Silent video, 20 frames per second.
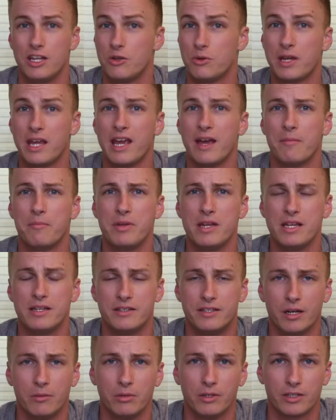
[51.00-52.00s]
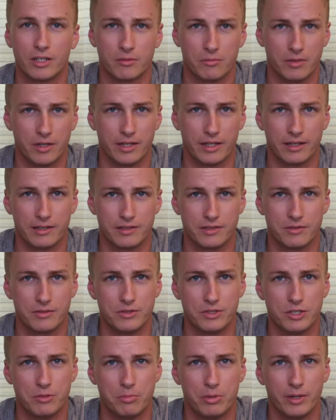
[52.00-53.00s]
You can't beat doubling your money as
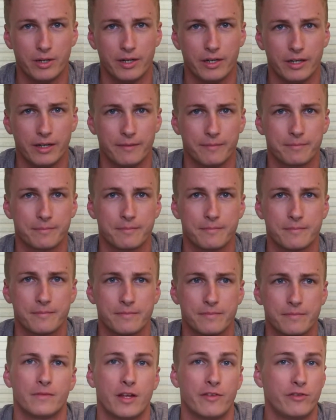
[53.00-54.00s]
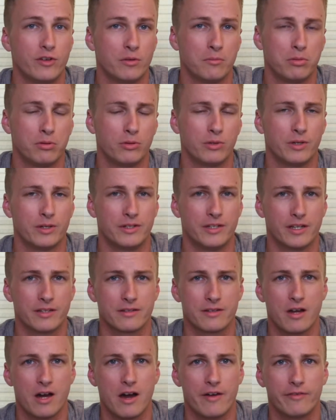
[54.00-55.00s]
soon as you put it in. If your employer
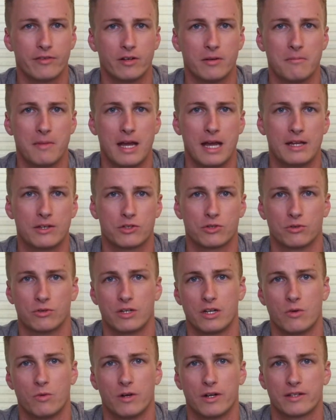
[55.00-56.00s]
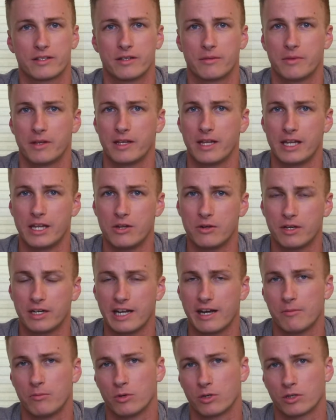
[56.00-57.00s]
doesn't offer a match or you want something that you
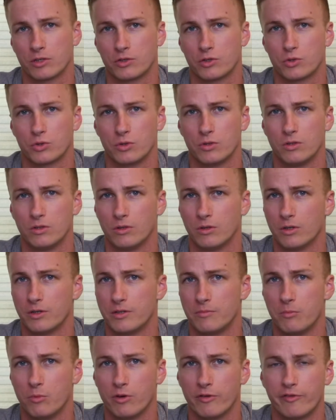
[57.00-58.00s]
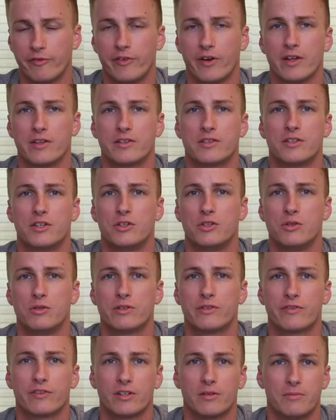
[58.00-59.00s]
can have more control or more funds to
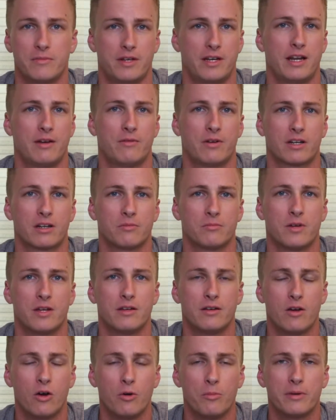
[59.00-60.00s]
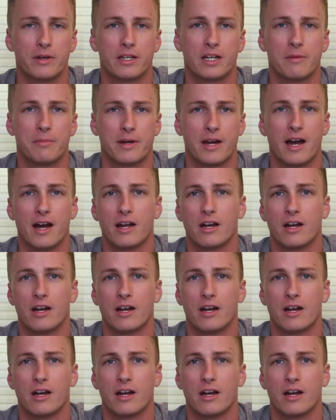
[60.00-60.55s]
choose from, then I'd recommend opening up an